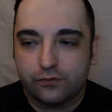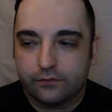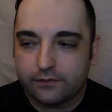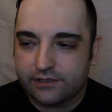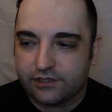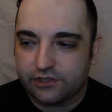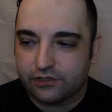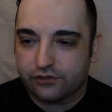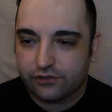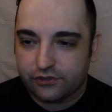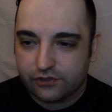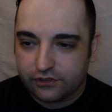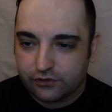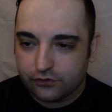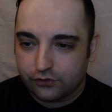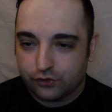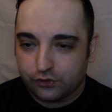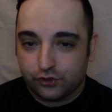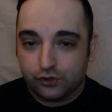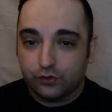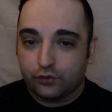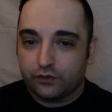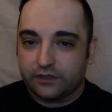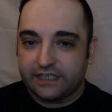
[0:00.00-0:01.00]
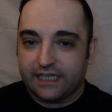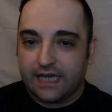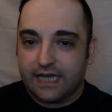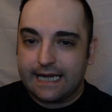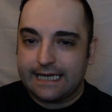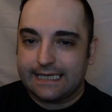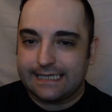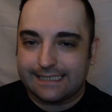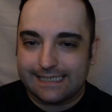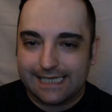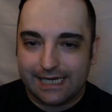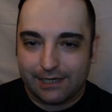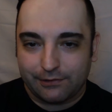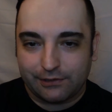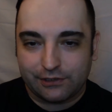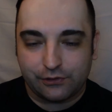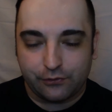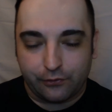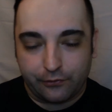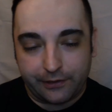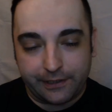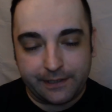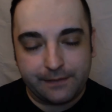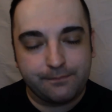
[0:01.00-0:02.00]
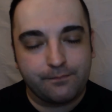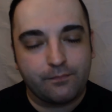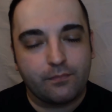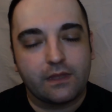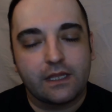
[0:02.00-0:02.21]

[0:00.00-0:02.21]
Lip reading: which is Giuliani territory,